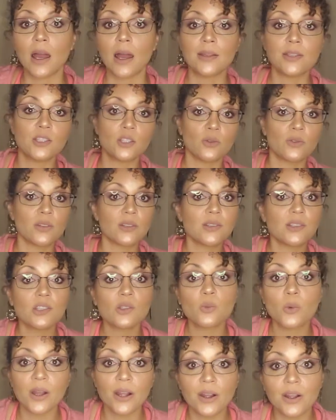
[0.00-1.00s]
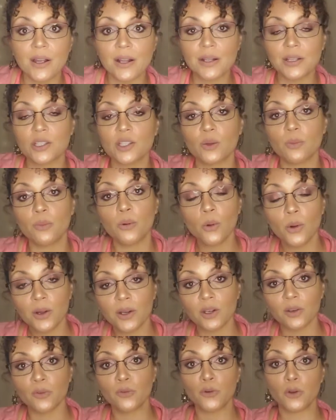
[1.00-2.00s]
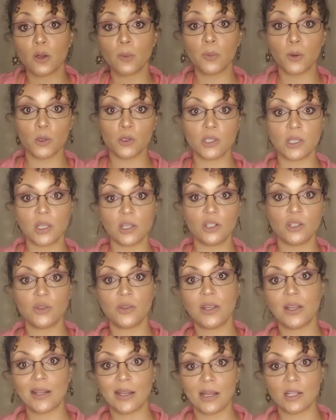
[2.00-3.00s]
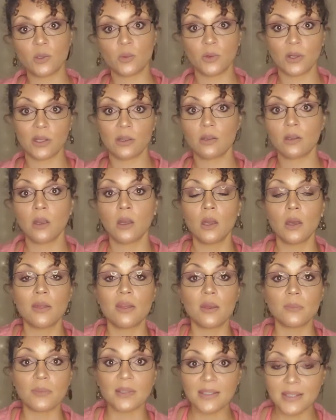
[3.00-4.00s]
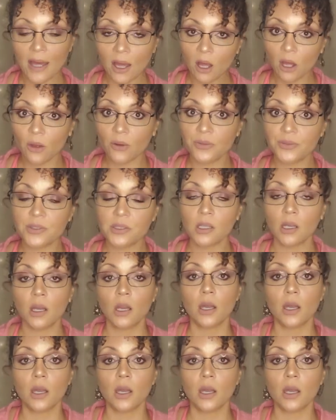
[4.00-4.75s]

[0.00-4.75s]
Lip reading: And so this is where it is important for a person to connect with themselves,